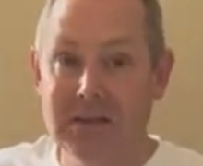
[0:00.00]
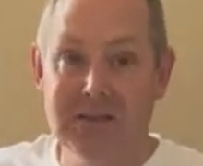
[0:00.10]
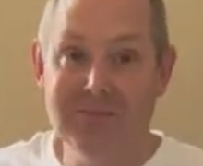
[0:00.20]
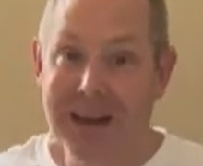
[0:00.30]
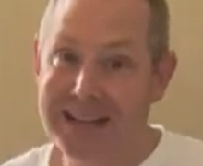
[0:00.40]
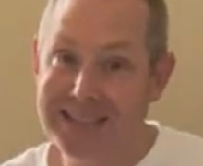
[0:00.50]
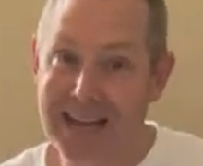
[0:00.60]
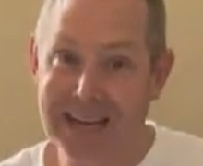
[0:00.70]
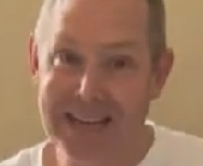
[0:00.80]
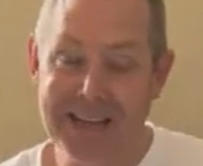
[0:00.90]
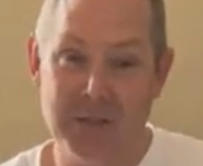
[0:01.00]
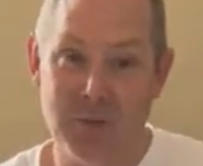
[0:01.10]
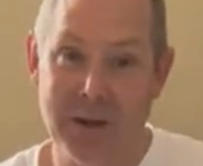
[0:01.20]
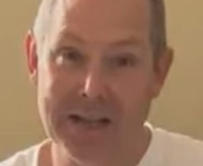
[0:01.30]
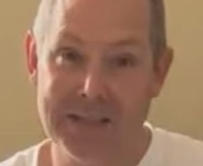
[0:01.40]
my techniques
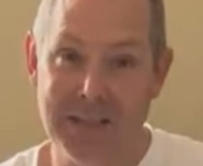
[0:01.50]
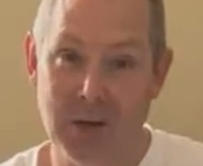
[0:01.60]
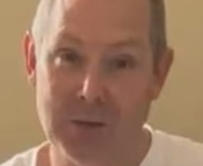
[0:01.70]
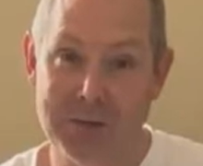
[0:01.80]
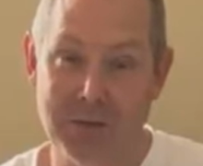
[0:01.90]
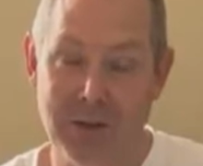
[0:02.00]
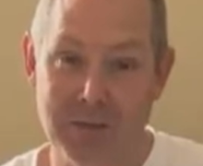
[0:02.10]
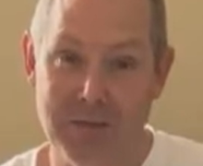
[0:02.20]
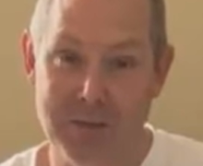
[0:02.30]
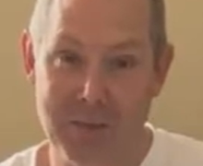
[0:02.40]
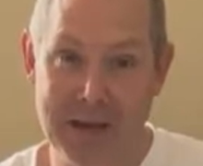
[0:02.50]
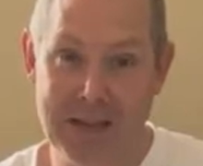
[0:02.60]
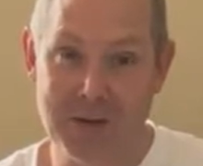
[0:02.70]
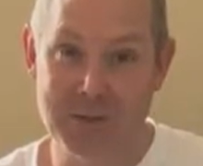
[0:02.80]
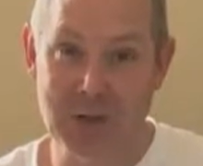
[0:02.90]
or my skills of many
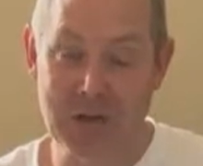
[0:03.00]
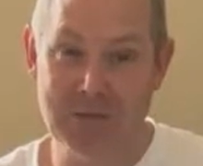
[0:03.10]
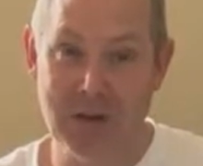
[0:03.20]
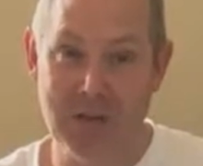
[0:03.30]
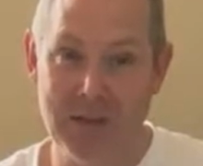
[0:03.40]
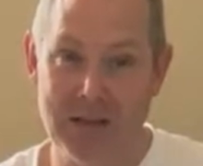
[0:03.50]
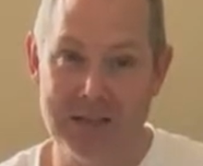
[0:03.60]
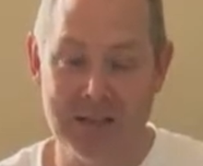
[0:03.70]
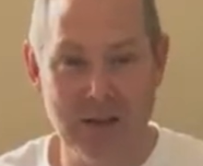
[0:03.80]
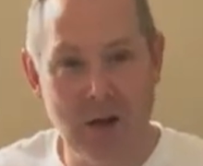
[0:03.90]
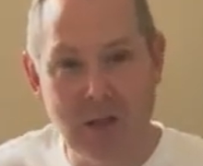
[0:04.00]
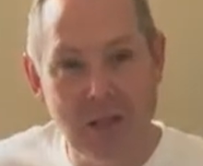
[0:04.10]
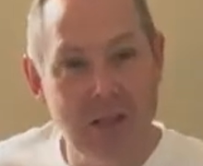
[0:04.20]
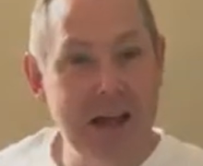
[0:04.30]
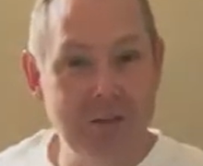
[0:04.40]
years as I've done this, and a
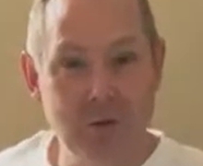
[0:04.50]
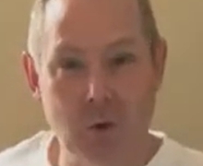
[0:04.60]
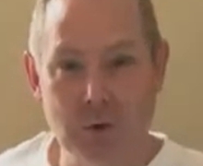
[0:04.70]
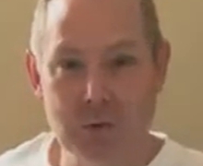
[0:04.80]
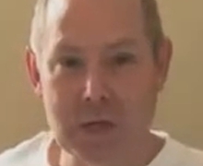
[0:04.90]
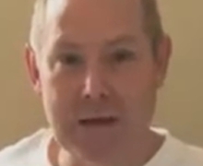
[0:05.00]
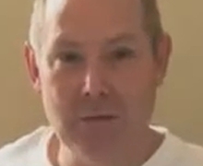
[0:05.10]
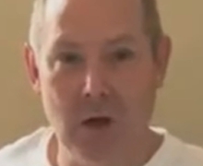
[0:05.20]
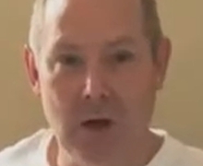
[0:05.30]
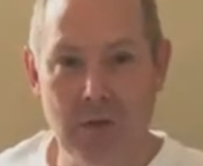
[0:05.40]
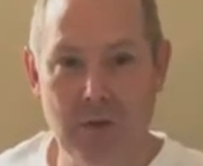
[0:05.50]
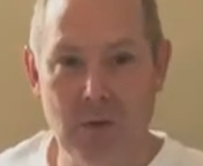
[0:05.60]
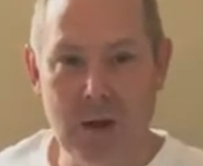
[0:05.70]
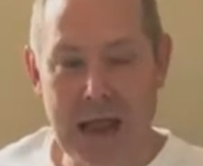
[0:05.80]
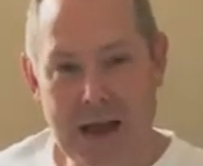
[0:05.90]
lot of courses I've gone
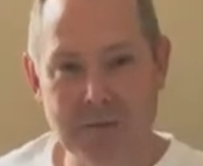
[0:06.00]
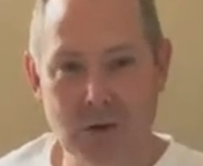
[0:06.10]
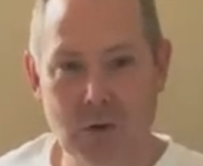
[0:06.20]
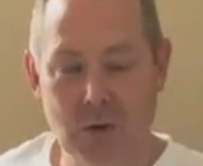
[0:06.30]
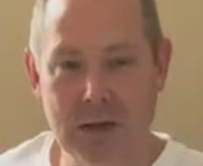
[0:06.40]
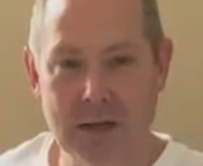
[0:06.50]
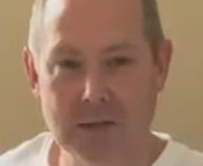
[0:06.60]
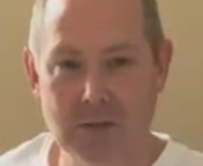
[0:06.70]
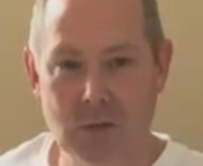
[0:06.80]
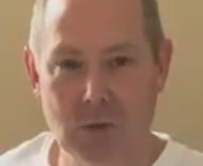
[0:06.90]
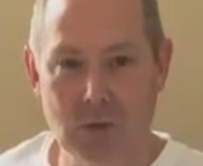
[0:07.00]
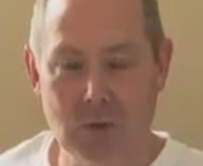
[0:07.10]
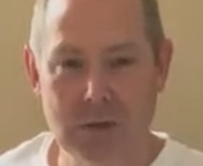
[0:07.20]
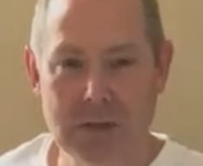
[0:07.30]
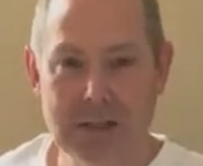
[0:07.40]
through after going out of
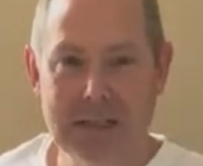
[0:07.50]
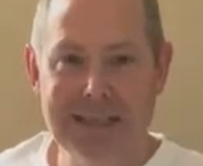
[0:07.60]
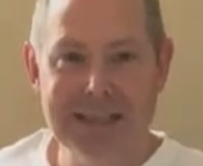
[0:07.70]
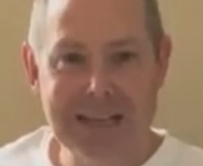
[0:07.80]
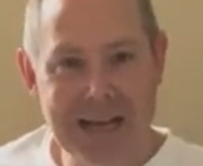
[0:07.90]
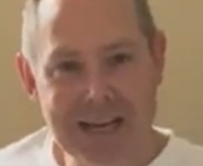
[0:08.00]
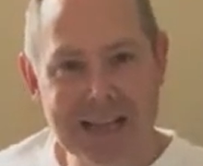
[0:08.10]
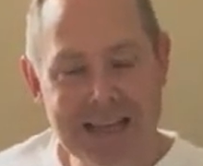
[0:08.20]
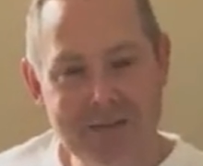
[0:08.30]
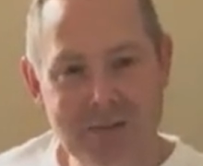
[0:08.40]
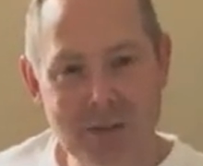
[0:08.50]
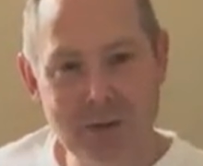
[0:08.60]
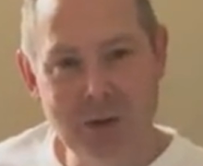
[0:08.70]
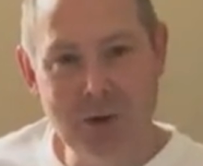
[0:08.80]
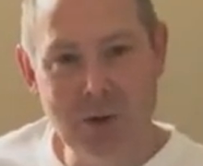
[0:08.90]
school, kind of gives you a
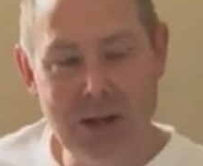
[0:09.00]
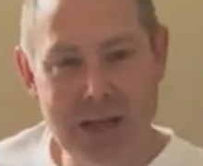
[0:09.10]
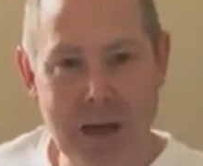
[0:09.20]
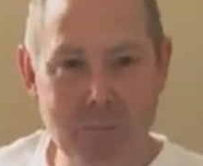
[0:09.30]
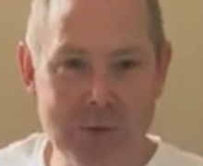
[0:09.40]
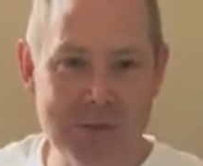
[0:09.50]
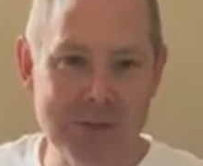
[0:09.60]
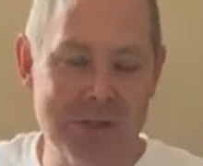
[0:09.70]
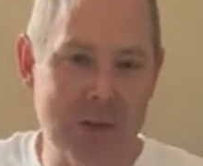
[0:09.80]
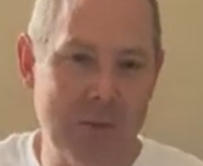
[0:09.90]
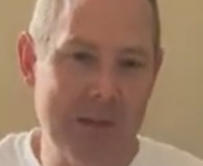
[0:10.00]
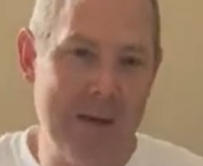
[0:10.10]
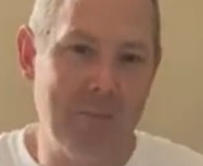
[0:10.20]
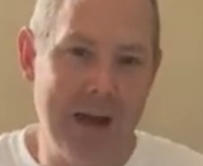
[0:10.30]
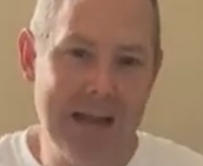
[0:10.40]
little leg up versus someone
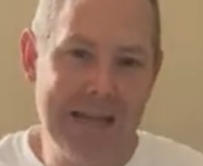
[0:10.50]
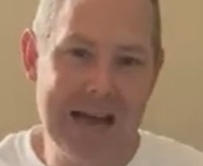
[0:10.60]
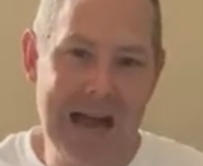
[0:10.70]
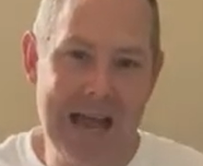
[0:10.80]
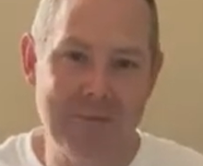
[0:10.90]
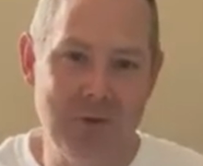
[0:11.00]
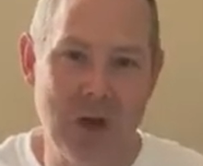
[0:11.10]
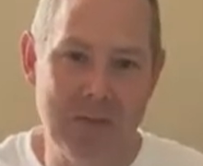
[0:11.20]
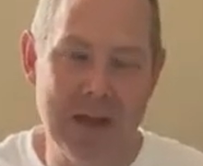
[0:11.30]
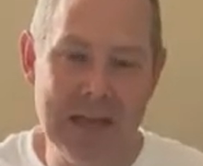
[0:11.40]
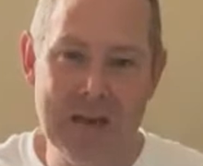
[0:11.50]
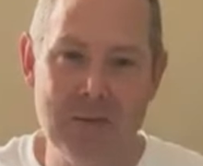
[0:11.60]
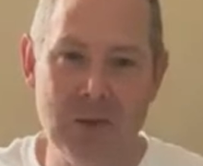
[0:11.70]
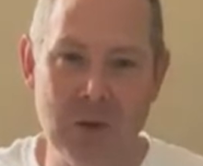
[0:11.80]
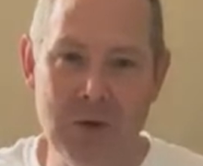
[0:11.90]
that might not have done that,
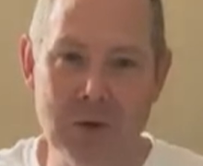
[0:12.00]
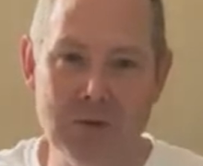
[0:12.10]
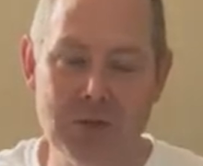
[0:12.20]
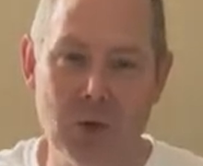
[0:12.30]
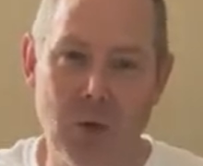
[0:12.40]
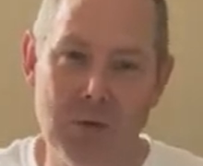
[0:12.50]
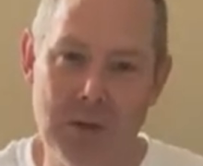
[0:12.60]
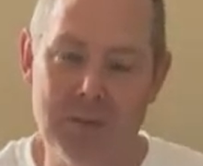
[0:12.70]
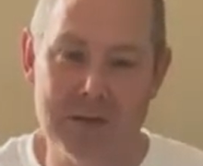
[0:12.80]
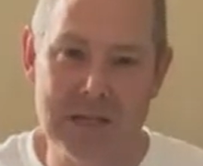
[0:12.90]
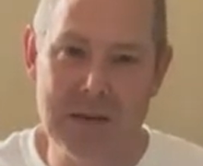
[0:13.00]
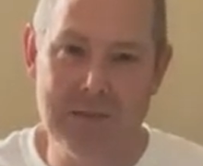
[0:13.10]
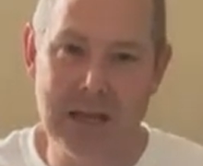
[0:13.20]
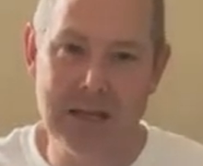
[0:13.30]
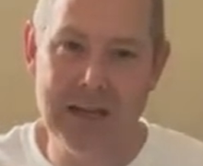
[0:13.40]
even though you're showing them the same
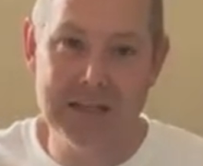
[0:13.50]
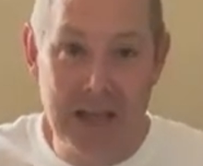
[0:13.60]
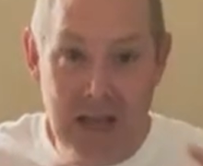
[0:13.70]
techniques.